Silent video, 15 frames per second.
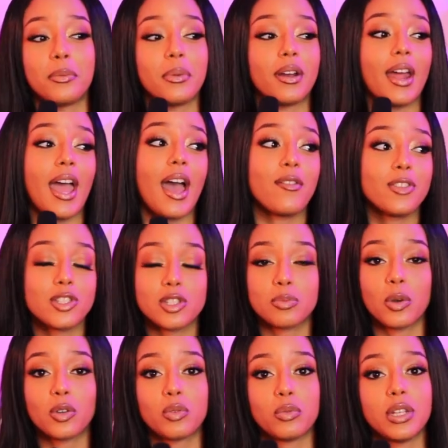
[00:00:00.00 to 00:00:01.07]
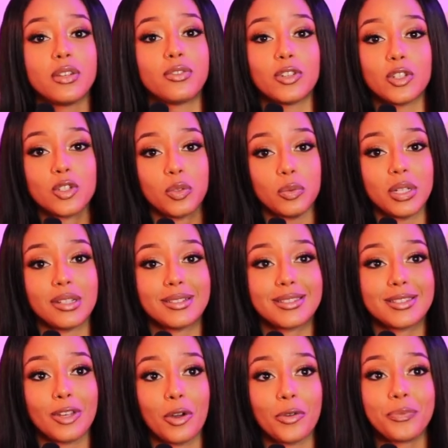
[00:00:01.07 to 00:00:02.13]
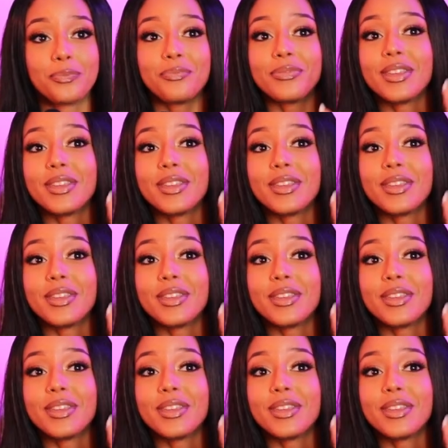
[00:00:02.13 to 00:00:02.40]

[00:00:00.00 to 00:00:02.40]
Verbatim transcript: but I haven't smoked weed for two weeks. So,